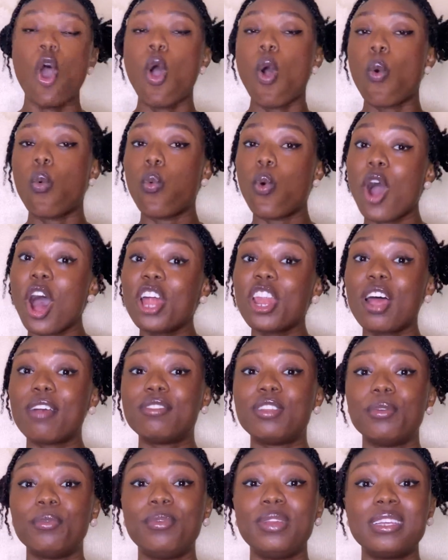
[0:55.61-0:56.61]
One of
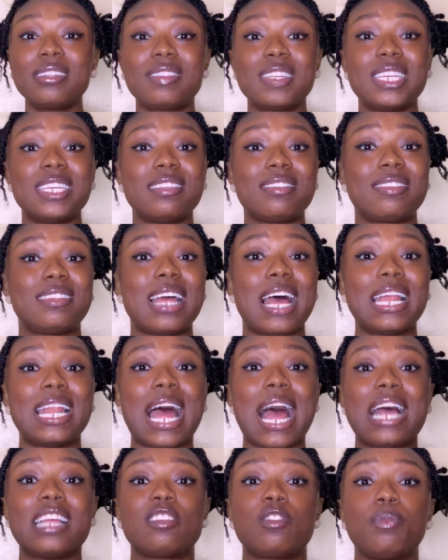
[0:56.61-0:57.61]
the reasons that
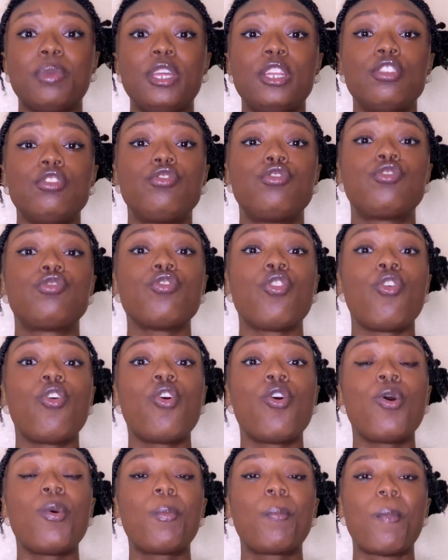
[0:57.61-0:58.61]
has been
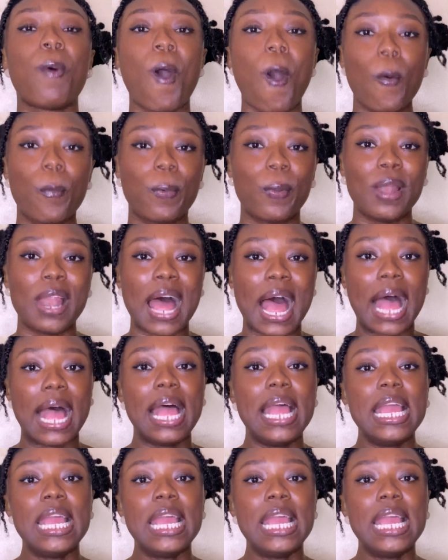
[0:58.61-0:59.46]
so popular